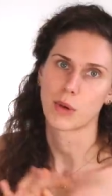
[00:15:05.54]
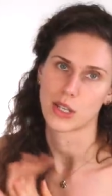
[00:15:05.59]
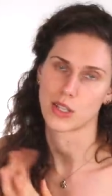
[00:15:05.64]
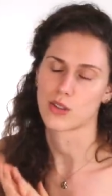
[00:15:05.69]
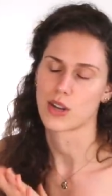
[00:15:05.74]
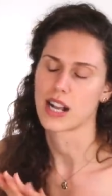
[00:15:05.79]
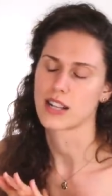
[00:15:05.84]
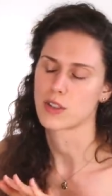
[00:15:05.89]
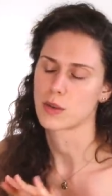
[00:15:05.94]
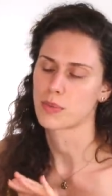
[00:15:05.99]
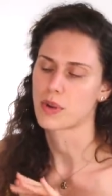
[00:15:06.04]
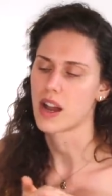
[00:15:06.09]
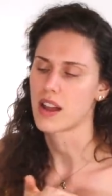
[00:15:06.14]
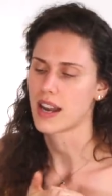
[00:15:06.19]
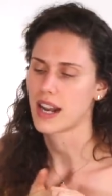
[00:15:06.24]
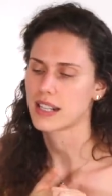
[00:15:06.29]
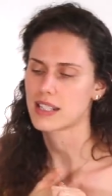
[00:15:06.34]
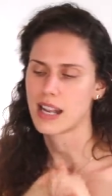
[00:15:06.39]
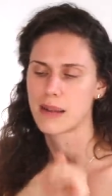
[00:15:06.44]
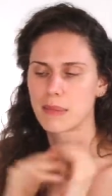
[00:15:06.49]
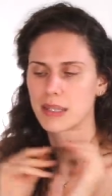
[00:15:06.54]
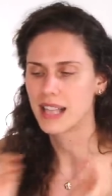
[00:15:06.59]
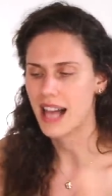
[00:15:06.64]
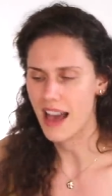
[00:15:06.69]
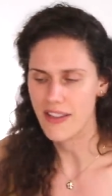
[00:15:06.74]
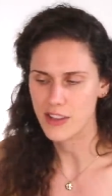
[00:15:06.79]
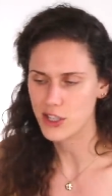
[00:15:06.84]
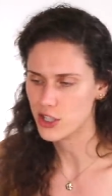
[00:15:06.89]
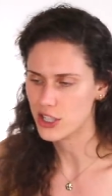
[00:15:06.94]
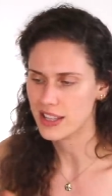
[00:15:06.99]
moisturizer product. I'm
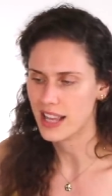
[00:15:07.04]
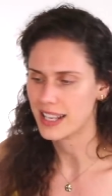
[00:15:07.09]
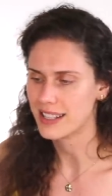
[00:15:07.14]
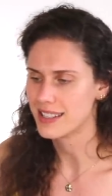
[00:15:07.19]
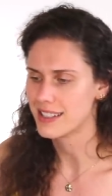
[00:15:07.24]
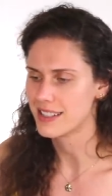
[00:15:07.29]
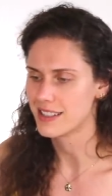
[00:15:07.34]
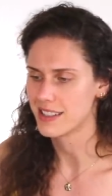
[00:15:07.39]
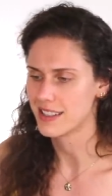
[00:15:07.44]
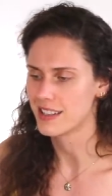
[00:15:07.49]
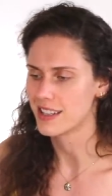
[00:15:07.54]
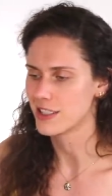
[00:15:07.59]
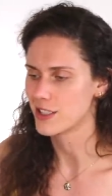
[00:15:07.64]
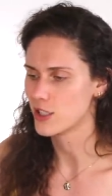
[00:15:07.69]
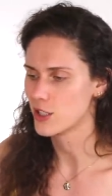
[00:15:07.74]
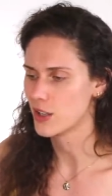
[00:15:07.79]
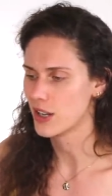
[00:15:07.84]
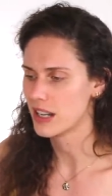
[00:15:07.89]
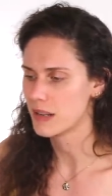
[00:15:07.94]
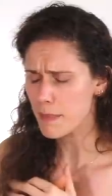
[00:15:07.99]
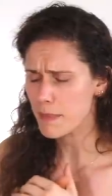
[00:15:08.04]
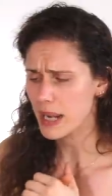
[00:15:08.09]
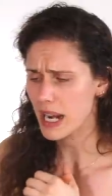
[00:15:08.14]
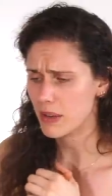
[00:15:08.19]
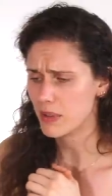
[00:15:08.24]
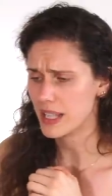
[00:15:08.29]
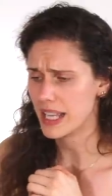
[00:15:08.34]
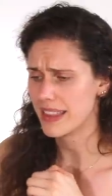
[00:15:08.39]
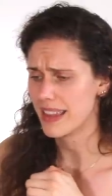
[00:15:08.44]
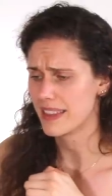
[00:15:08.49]
glad that she likes it as a sunscreen, but I
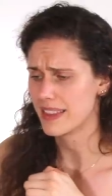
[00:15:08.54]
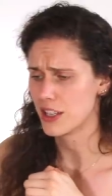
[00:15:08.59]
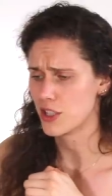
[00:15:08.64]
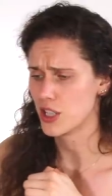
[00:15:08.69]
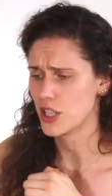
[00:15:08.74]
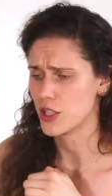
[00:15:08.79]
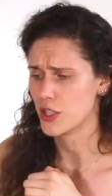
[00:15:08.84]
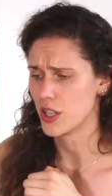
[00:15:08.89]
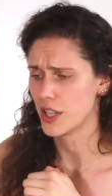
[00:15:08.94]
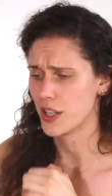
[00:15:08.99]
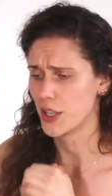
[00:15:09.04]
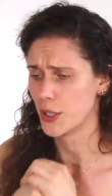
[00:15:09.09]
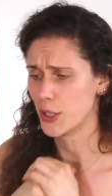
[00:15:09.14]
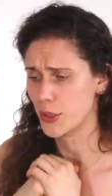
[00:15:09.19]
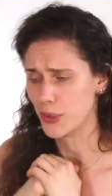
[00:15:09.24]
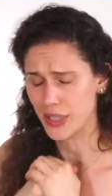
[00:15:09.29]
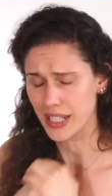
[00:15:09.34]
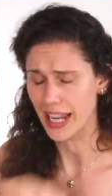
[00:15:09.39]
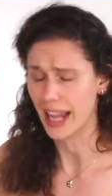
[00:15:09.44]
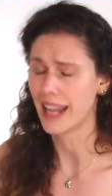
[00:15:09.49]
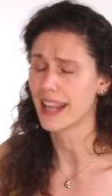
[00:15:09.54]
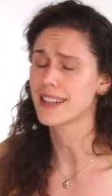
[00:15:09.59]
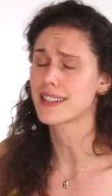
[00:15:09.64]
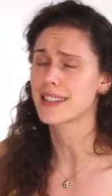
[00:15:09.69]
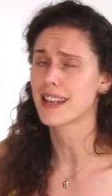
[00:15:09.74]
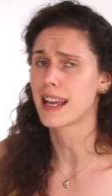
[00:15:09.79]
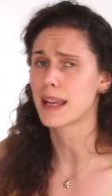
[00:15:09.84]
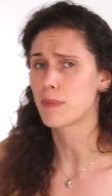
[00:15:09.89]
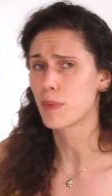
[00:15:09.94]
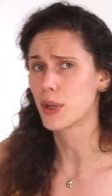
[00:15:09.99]
really think that she should create
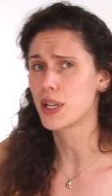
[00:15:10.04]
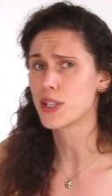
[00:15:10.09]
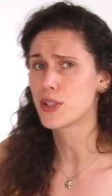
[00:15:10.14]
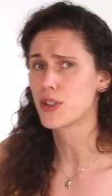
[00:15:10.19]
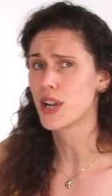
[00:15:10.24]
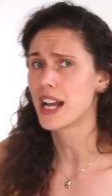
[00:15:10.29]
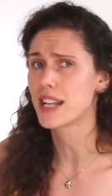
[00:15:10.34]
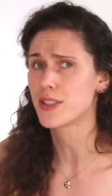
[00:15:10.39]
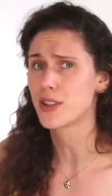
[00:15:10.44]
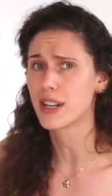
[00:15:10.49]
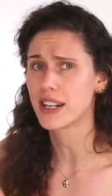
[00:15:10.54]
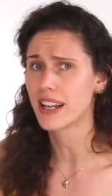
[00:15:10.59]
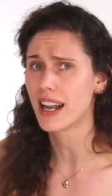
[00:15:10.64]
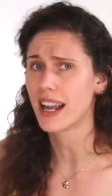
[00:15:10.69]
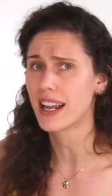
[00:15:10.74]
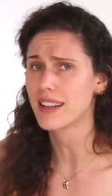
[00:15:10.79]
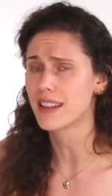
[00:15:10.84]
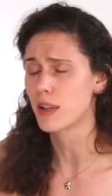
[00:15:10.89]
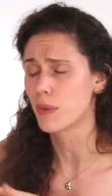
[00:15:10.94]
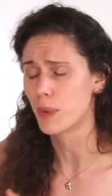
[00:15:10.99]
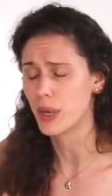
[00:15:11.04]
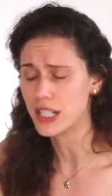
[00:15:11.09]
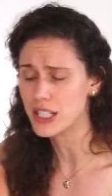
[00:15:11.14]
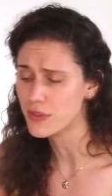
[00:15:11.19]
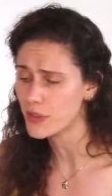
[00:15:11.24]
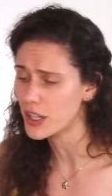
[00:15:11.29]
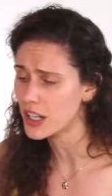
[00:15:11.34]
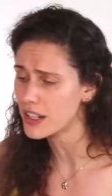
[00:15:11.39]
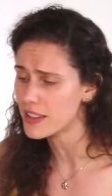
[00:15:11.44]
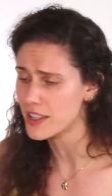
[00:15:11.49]
a moisturizer at night that works
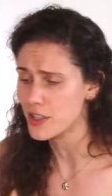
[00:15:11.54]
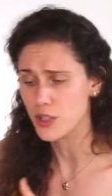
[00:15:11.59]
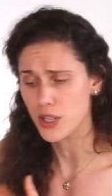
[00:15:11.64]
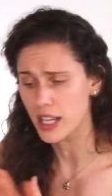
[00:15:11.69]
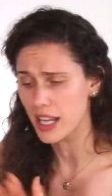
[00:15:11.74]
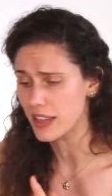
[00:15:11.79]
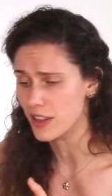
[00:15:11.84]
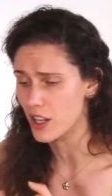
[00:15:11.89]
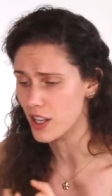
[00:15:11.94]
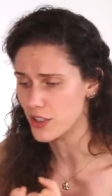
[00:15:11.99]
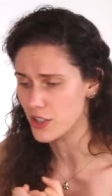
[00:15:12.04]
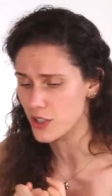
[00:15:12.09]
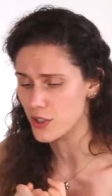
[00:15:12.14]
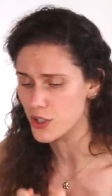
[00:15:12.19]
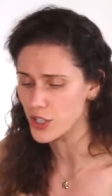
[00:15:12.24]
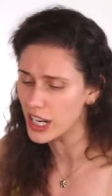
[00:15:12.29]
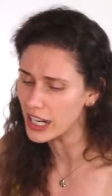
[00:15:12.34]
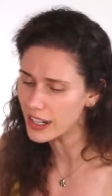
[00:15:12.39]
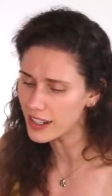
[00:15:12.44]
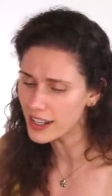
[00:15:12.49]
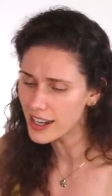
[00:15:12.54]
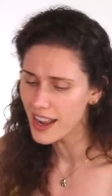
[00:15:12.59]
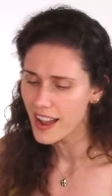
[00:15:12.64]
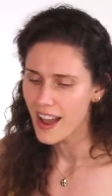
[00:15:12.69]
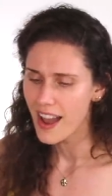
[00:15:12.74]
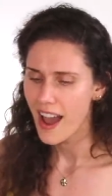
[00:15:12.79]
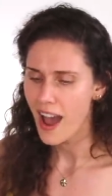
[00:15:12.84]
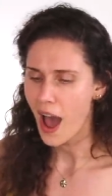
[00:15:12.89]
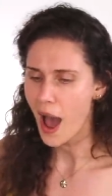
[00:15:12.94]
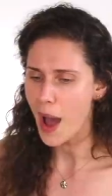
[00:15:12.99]
for her that she can launch and share,
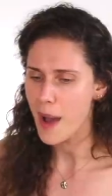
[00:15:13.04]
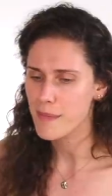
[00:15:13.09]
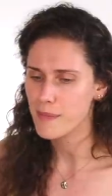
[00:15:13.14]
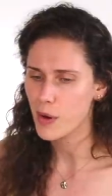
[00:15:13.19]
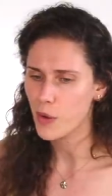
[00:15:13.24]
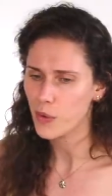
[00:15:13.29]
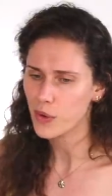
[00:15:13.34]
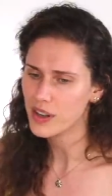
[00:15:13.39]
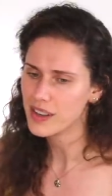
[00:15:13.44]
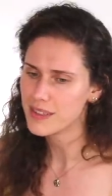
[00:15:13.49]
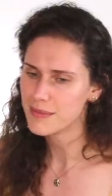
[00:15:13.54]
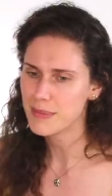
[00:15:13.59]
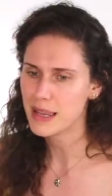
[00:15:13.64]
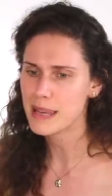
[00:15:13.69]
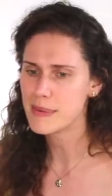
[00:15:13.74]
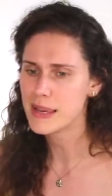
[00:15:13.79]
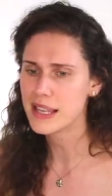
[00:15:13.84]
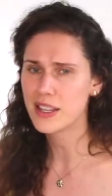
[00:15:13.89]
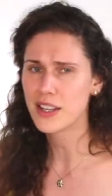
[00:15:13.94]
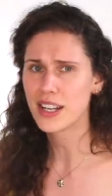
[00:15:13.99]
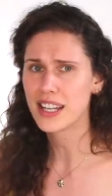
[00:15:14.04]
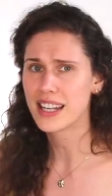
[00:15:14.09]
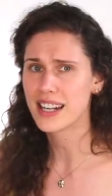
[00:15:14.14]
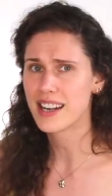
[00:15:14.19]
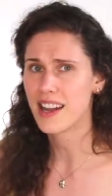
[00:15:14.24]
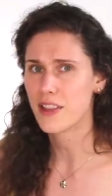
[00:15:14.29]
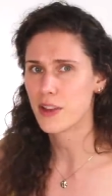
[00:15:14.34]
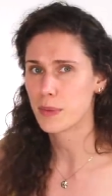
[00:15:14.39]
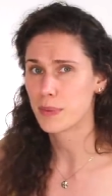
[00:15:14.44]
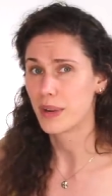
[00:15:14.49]
um, or maybe look at
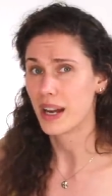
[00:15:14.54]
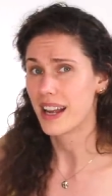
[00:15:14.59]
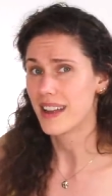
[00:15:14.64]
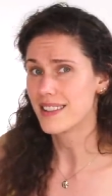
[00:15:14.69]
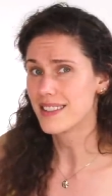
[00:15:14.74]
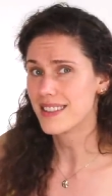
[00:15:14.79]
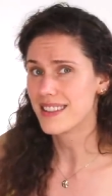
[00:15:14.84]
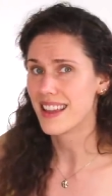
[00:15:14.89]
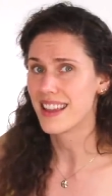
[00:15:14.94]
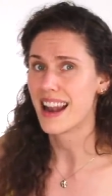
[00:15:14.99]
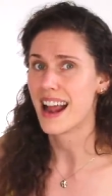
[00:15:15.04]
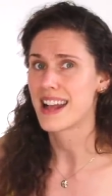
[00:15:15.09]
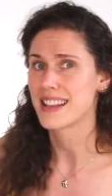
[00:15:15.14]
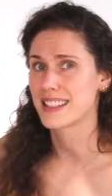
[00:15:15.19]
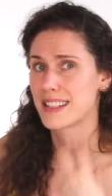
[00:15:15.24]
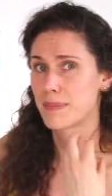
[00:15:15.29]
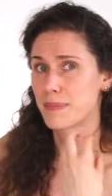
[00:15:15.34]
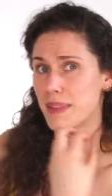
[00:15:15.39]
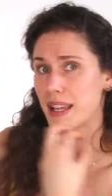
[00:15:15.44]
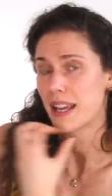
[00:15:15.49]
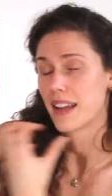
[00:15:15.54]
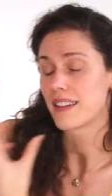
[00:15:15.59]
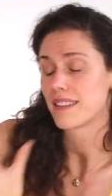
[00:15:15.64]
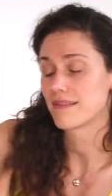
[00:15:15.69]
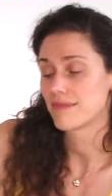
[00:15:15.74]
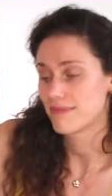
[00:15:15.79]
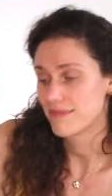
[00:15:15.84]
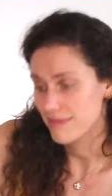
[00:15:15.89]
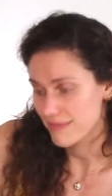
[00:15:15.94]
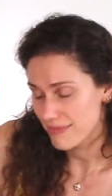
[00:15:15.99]
another brand that has
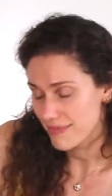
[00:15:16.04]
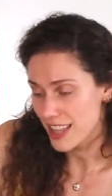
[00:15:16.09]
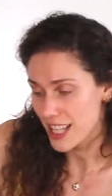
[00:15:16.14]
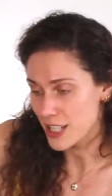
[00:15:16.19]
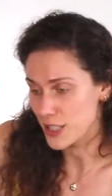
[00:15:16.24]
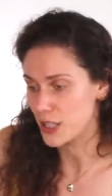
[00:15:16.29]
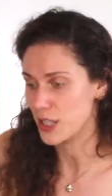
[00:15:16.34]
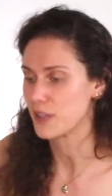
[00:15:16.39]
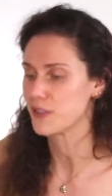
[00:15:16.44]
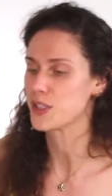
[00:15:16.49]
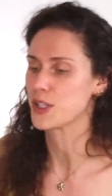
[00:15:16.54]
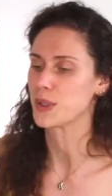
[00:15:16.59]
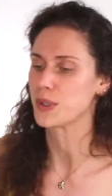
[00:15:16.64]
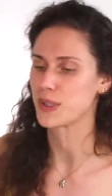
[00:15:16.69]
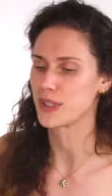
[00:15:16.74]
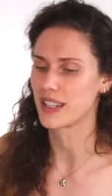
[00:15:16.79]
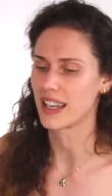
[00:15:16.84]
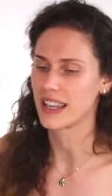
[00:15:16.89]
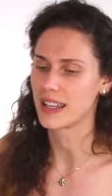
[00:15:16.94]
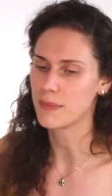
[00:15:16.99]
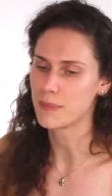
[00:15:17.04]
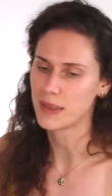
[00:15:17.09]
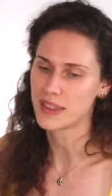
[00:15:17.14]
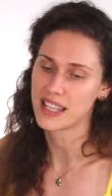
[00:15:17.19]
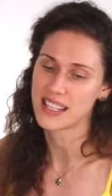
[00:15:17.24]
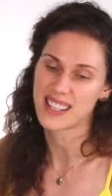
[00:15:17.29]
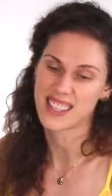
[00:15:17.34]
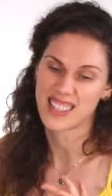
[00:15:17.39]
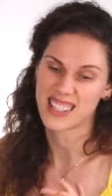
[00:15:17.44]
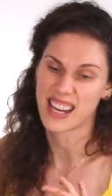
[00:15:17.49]
something that serves her skin but
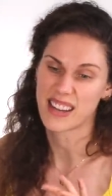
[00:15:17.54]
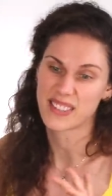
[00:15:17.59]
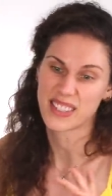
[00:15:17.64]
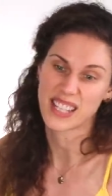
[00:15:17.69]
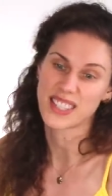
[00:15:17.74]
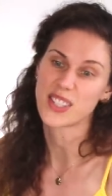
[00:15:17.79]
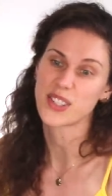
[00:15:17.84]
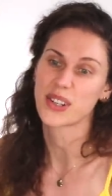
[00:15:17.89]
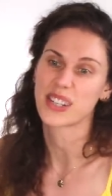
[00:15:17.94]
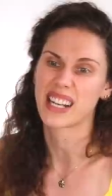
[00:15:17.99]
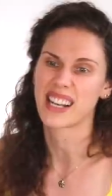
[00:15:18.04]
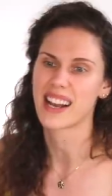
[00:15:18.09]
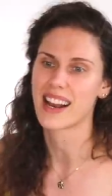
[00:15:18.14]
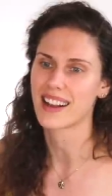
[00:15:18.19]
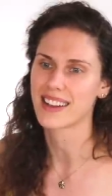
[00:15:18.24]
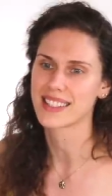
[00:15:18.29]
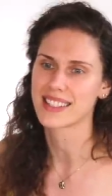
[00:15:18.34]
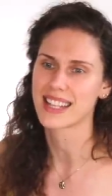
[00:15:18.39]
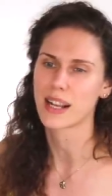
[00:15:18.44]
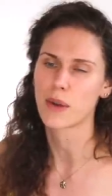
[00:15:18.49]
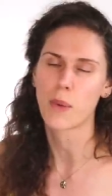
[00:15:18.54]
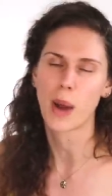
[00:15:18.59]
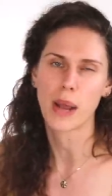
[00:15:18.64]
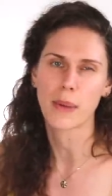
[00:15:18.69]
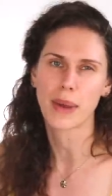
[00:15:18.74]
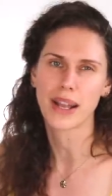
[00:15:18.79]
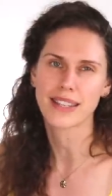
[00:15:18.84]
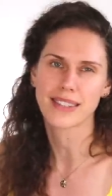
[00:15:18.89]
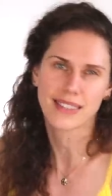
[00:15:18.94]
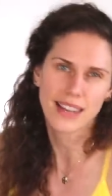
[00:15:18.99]
that doesn't have sunscreen in it because like why
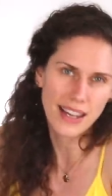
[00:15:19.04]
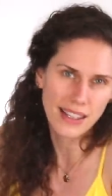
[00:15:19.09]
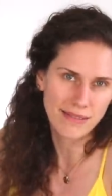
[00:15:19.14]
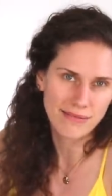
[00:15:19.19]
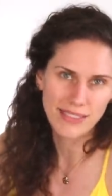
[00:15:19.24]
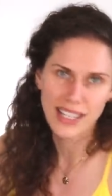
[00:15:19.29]
waste it?